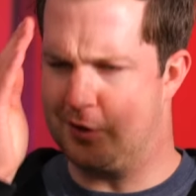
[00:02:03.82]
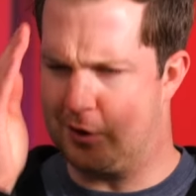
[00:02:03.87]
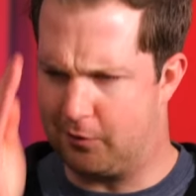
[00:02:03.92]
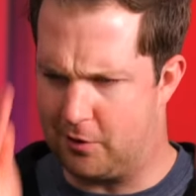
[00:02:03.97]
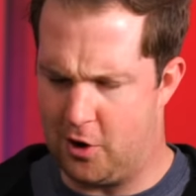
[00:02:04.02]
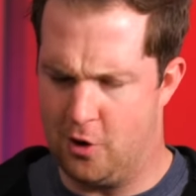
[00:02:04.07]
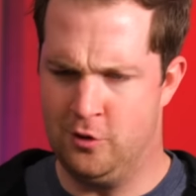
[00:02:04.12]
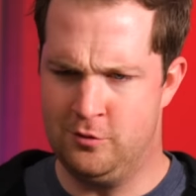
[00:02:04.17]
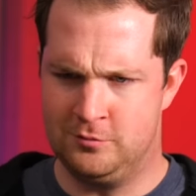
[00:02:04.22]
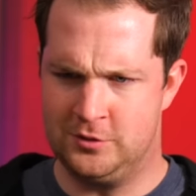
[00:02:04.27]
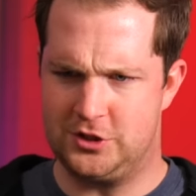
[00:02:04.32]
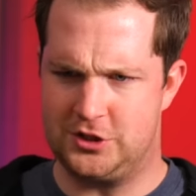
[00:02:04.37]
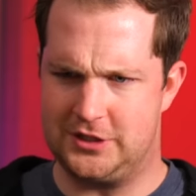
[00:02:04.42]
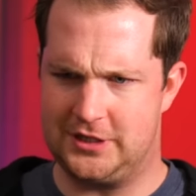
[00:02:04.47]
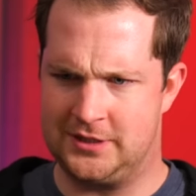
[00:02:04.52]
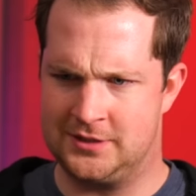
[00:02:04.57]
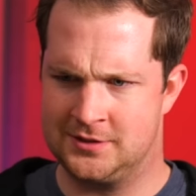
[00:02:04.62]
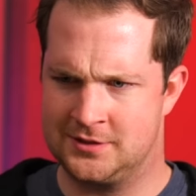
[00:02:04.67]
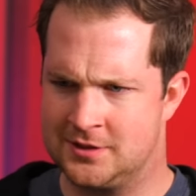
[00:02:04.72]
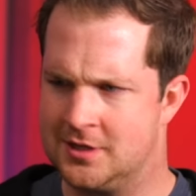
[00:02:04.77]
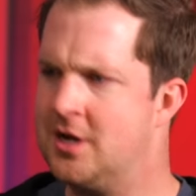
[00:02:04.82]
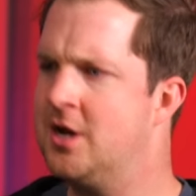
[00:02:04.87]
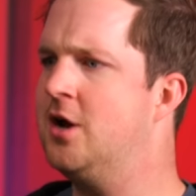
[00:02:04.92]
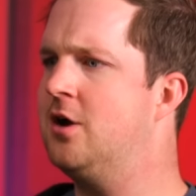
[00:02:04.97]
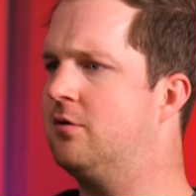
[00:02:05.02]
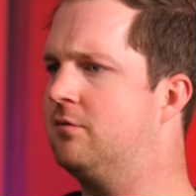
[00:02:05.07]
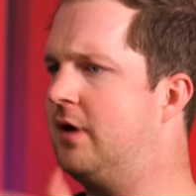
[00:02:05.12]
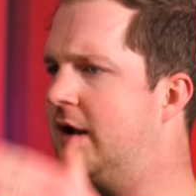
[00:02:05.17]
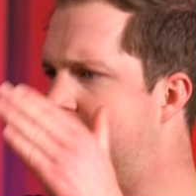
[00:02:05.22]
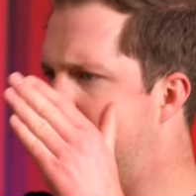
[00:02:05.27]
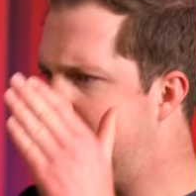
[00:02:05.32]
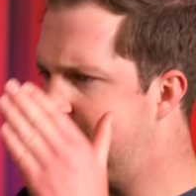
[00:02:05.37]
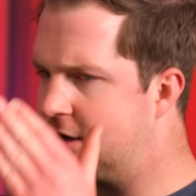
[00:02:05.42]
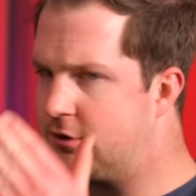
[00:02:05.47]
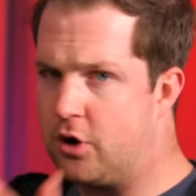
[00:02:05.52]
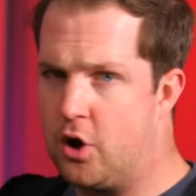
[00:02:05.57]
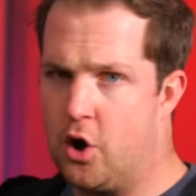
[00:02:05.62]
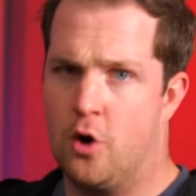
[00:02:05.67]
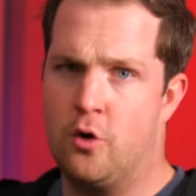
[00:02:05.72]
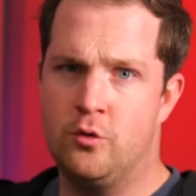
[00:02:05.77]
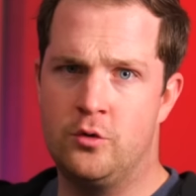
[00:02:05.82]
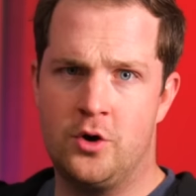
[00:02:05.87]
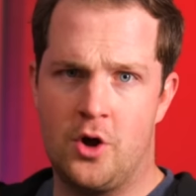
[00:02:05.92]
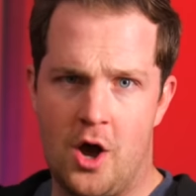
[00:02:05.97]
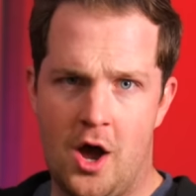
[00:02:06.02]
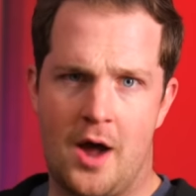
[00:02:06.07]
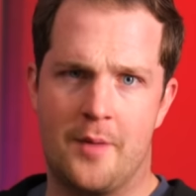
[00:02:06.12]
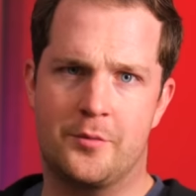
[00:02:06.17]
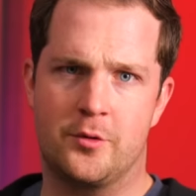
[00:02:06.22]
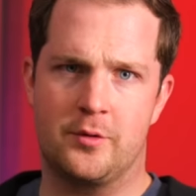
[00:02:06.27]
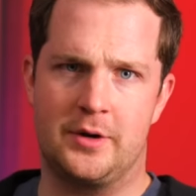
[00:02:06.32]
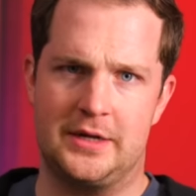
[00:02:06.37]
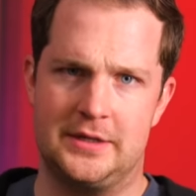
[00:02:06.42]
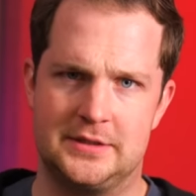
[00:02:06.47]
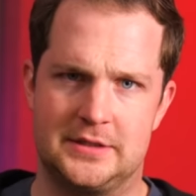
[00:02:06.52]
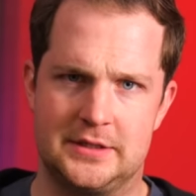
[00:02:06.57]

their own machines, running their own operating